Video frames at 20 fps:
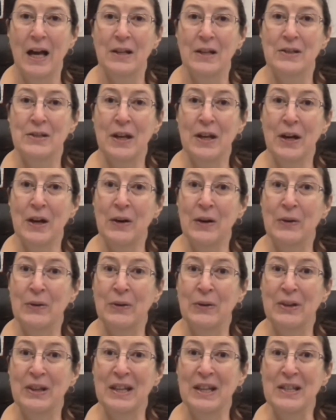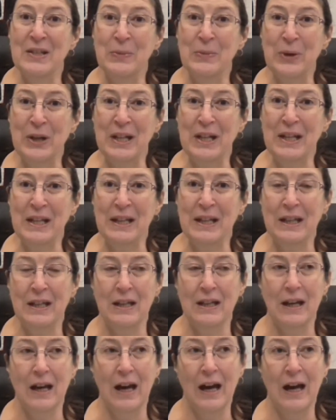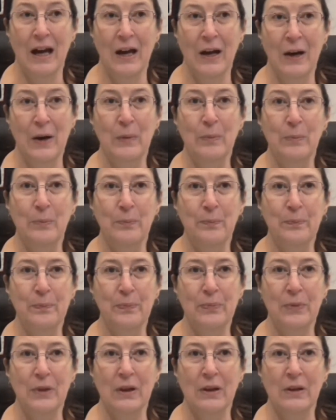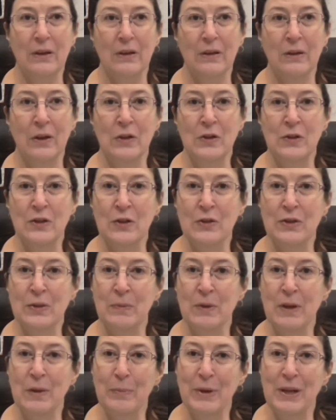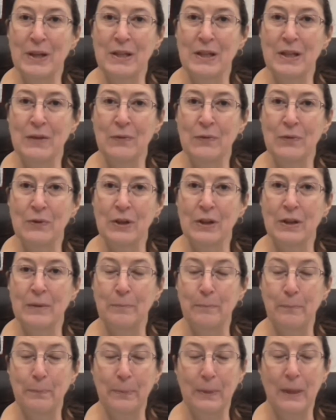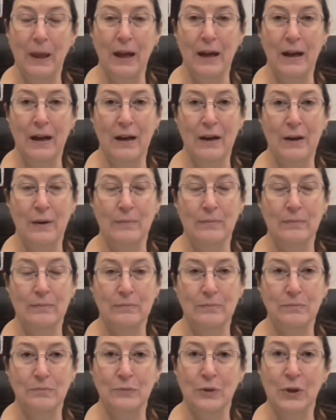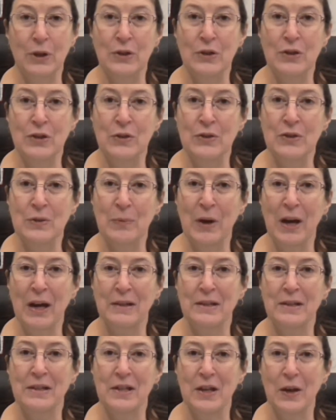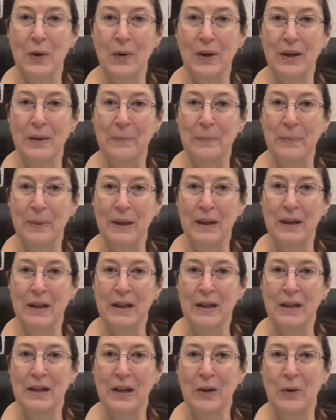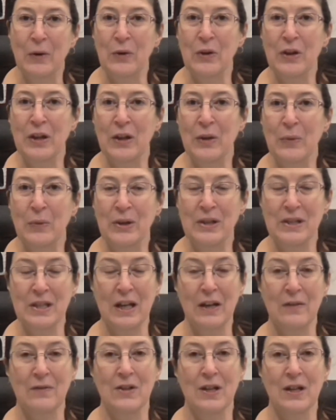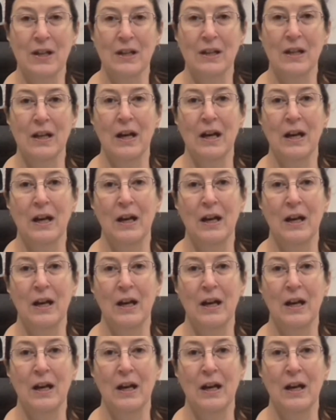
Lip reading: So this week, we're going to do something a bit different. We're going to do some hand sewing. Now all the other ones that I've done